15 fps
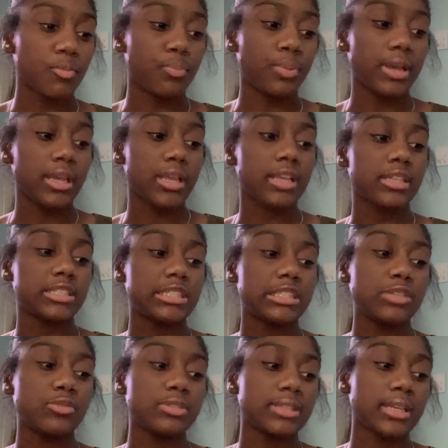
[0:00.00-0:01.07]
but cause she
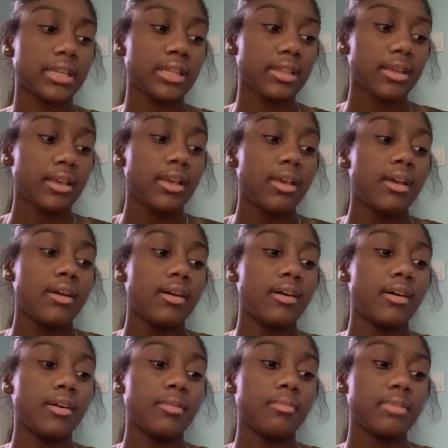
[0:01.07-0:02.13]
was like,
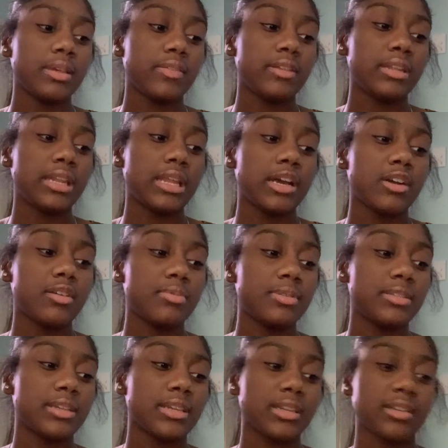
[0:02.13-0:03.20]
um, if he didn't help, he's
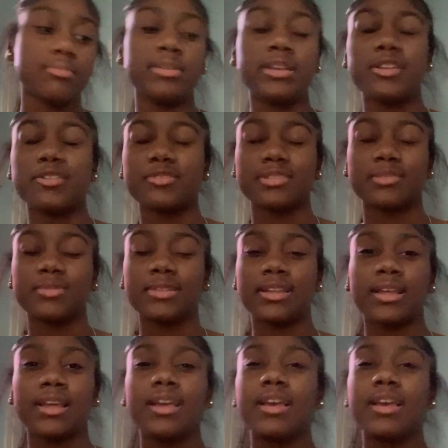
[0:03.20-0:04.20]
gonna get beaten or something.